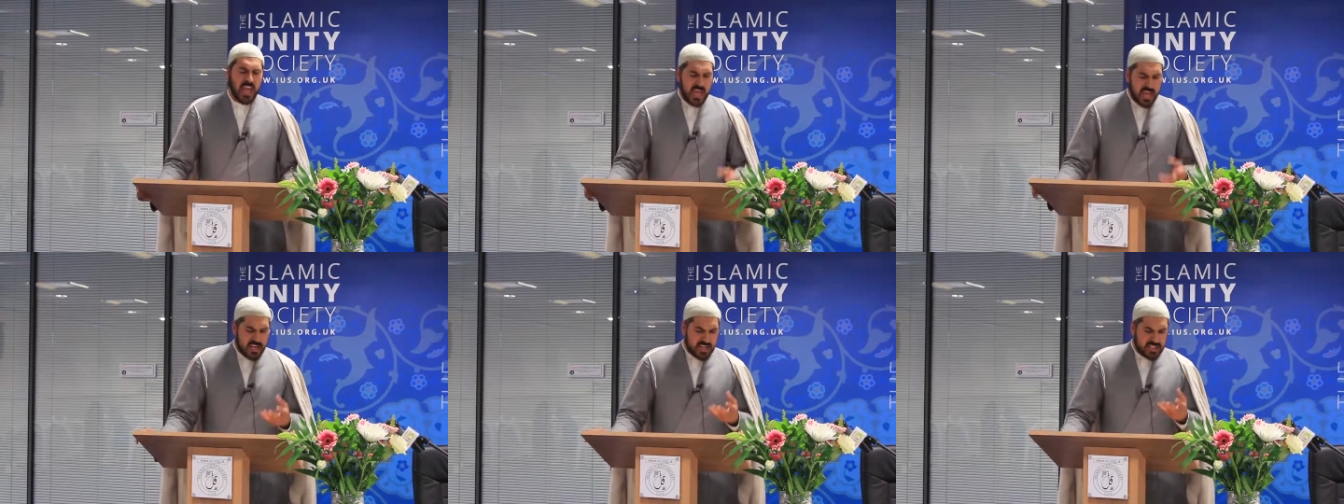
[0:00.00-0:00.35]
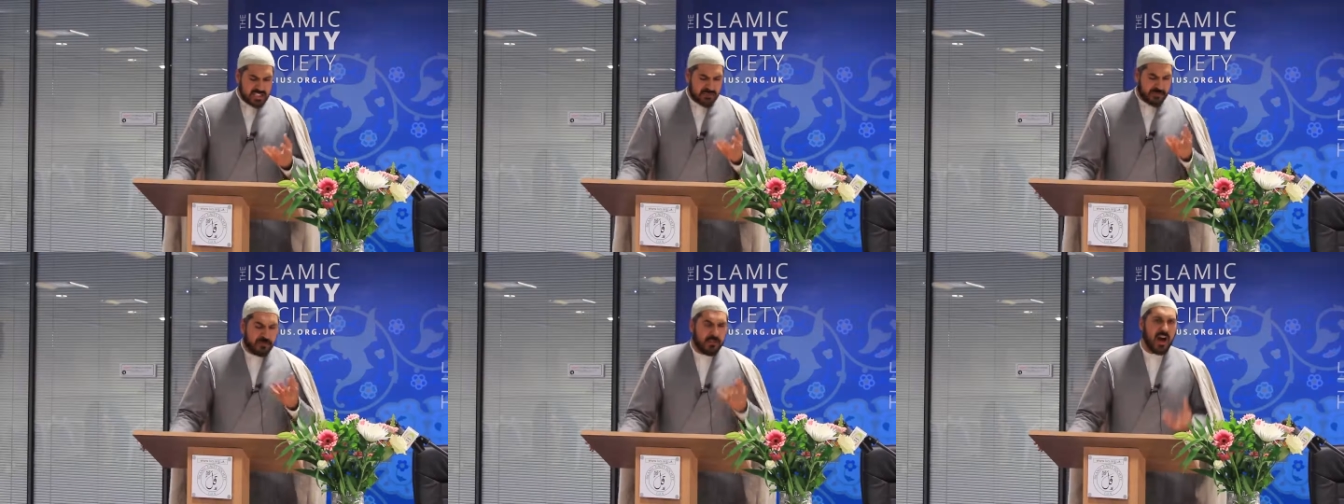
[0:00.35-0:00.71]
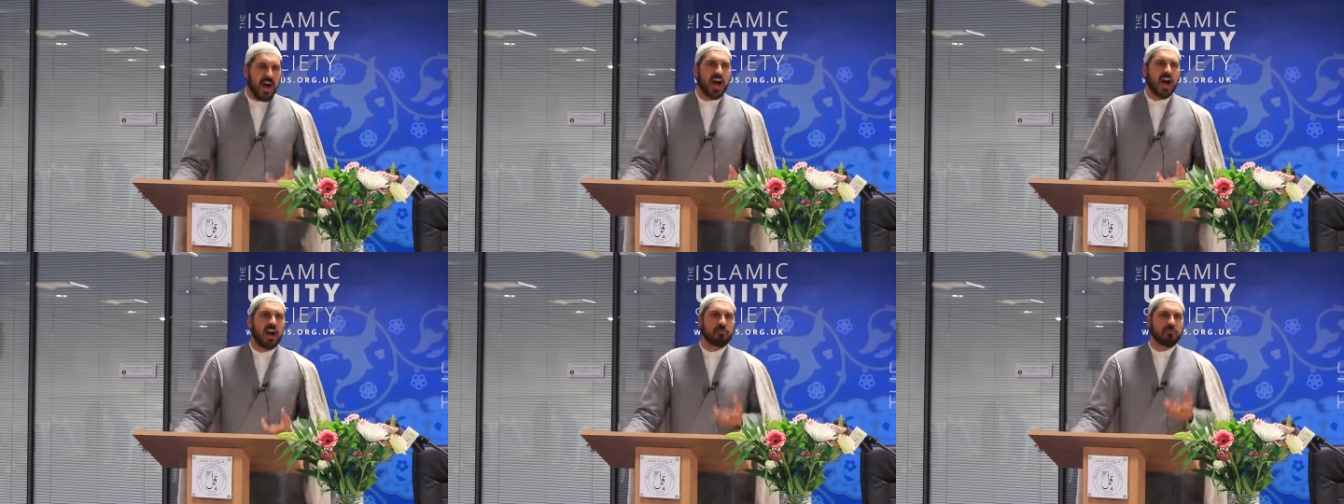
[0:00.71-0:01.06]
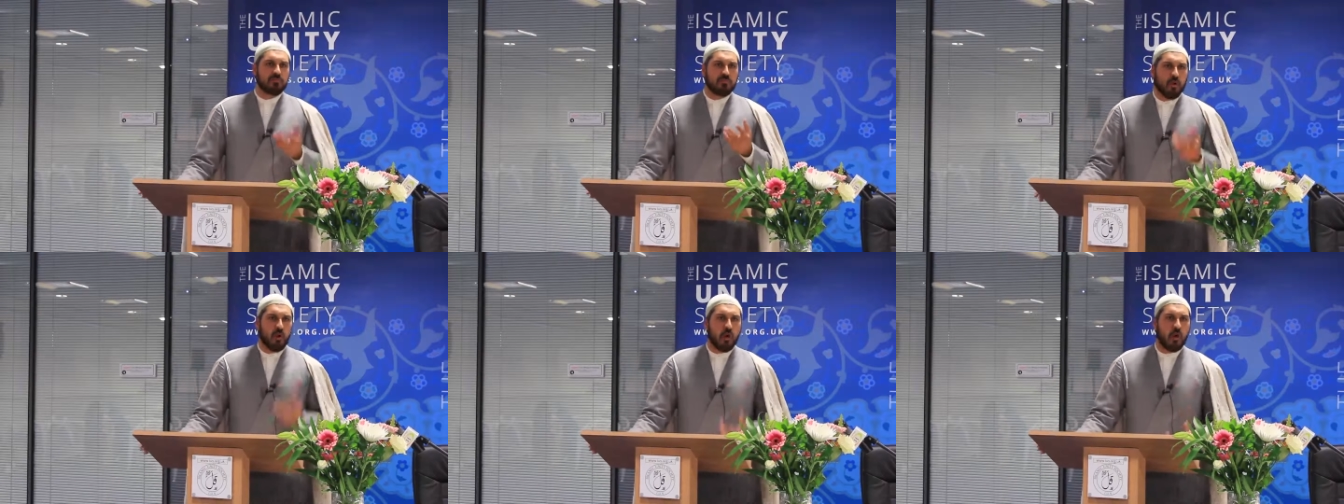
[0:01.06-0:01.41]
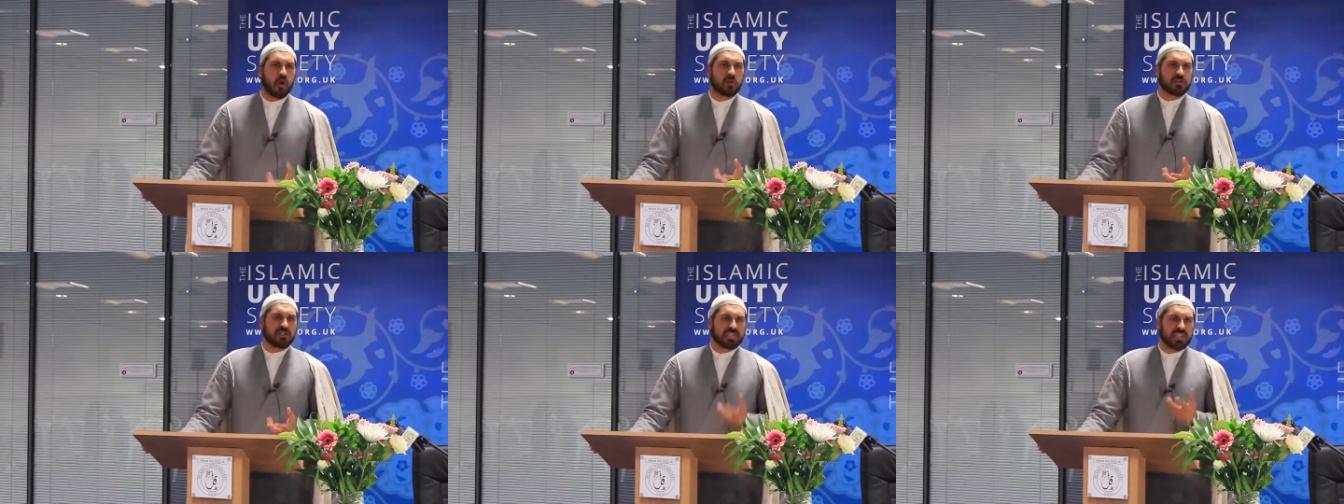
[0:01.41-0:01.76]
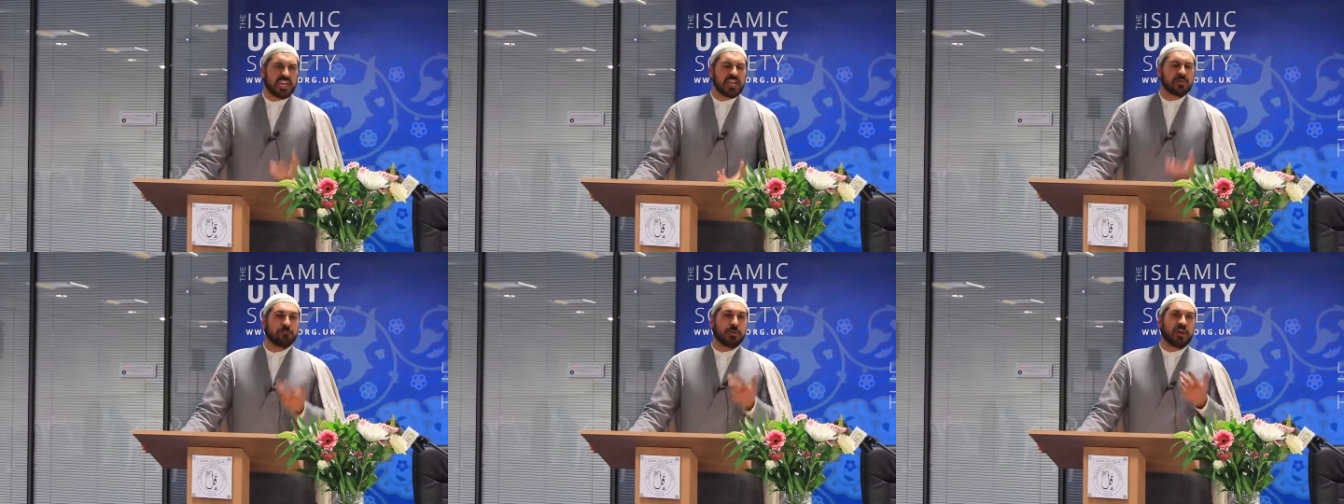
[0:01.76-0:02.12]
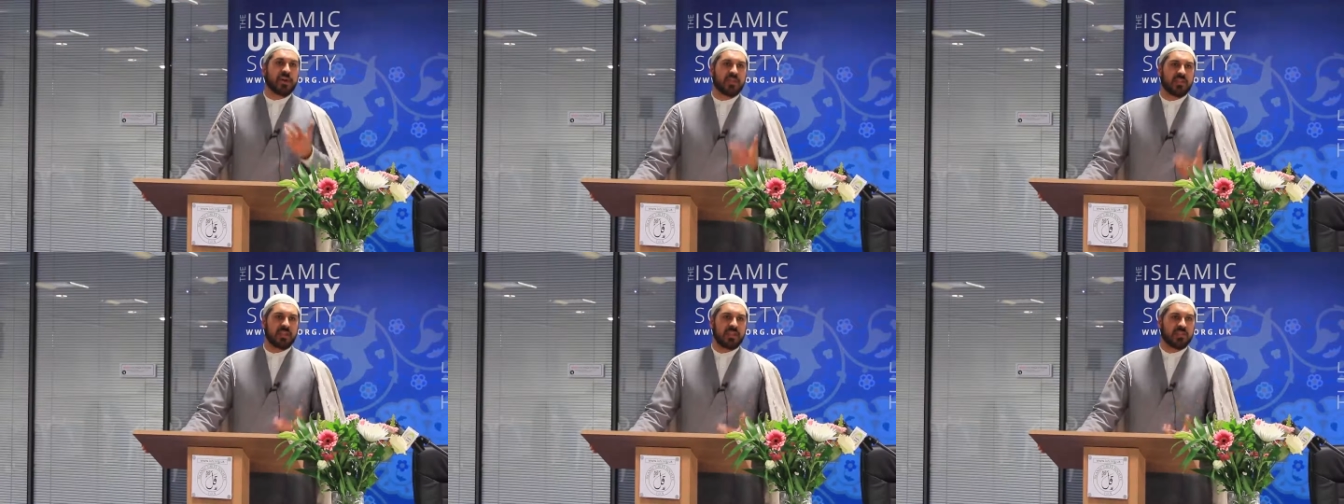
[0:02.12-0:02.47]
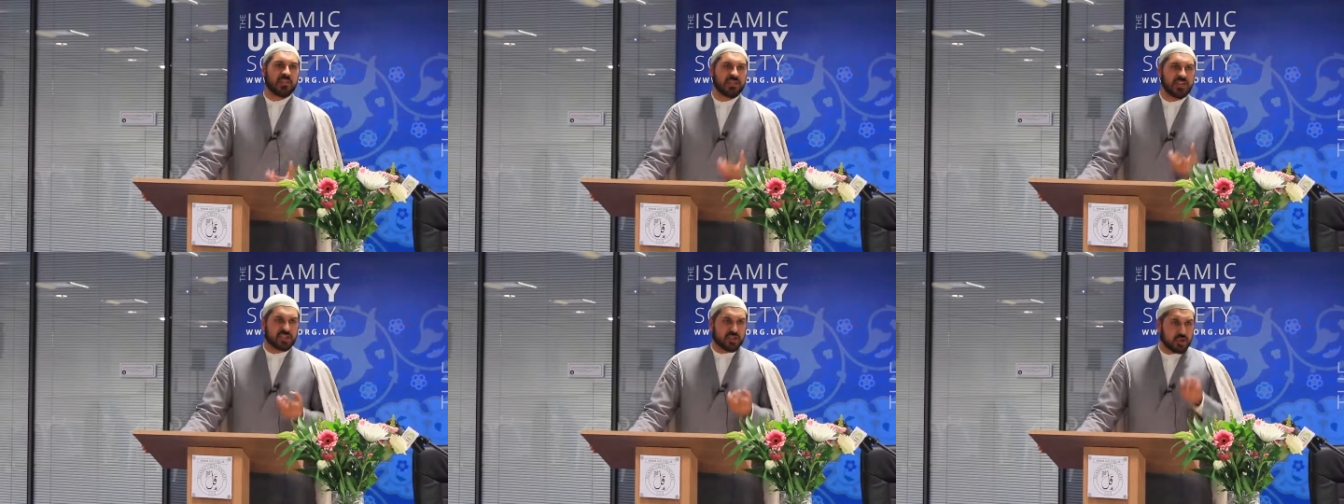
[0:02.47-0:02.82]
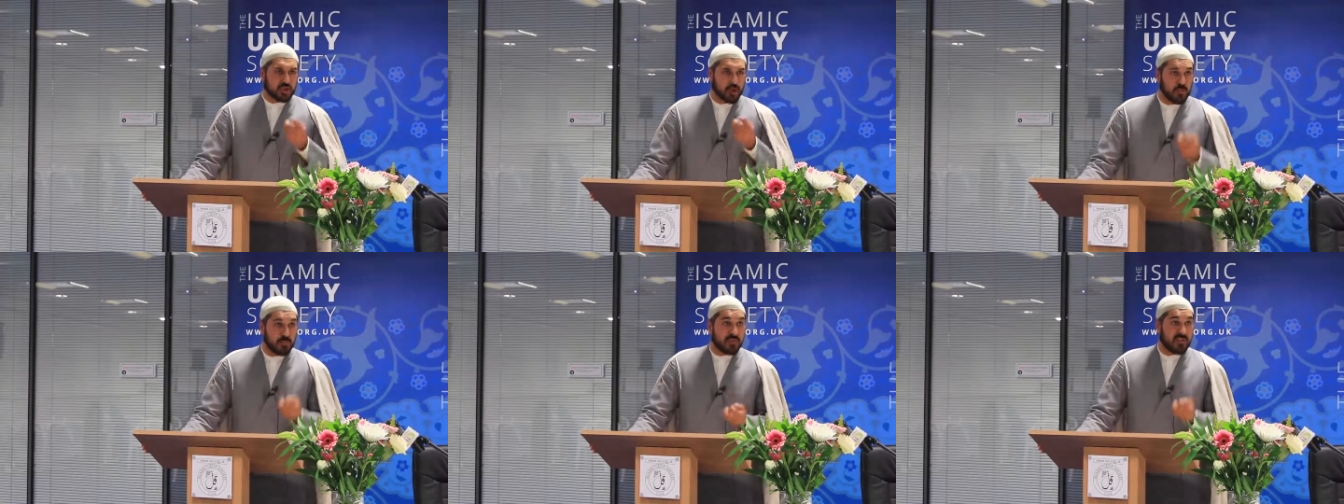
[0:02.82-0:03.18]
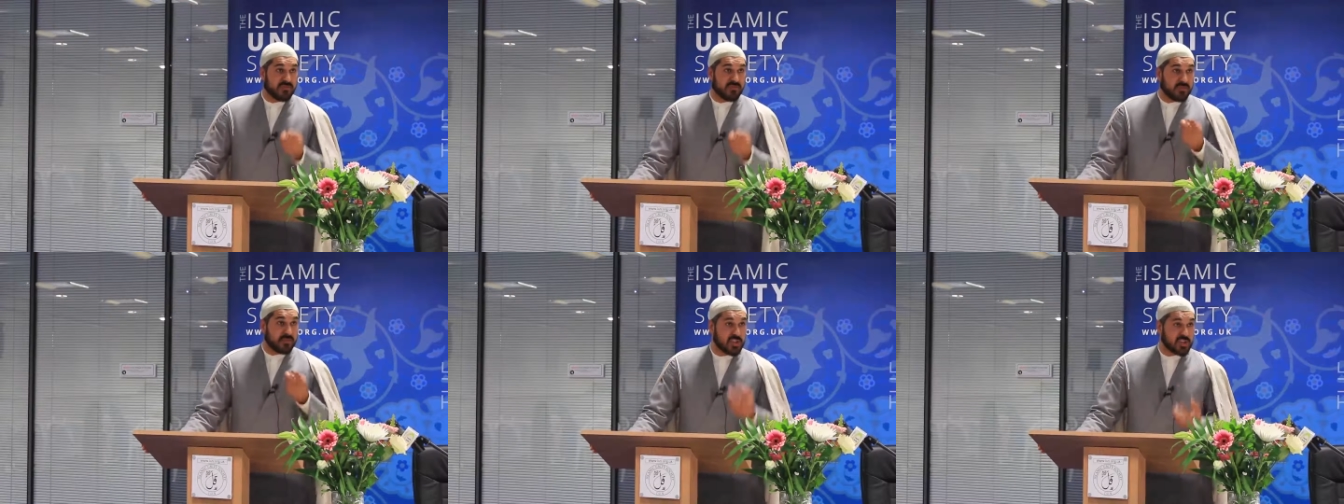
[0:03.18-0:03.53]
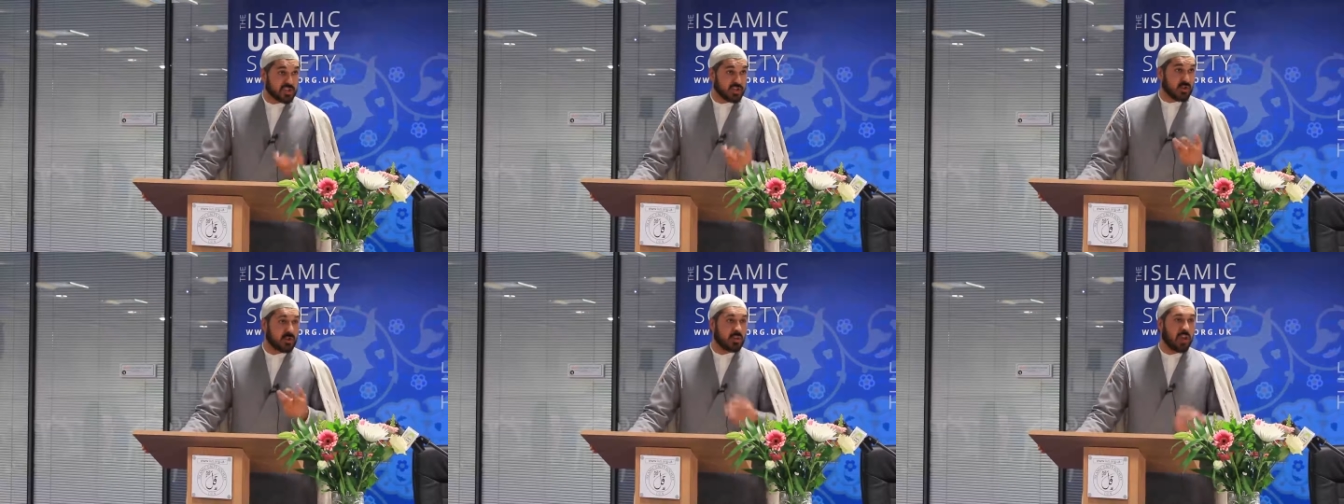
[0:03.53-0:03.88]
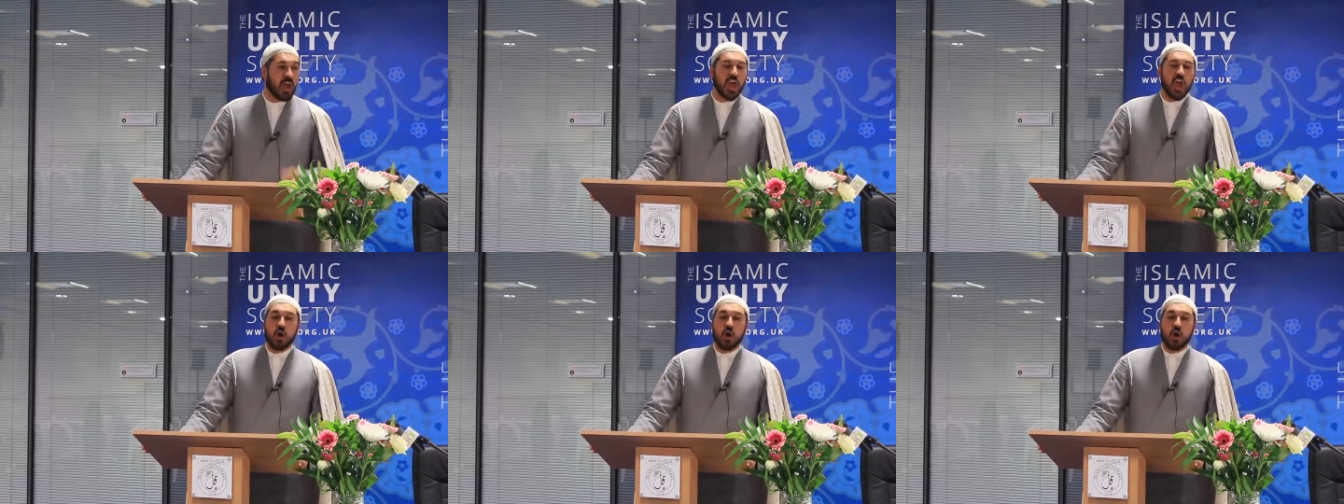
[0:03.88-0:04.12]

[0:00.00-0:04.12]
It is far more deeper than the superficial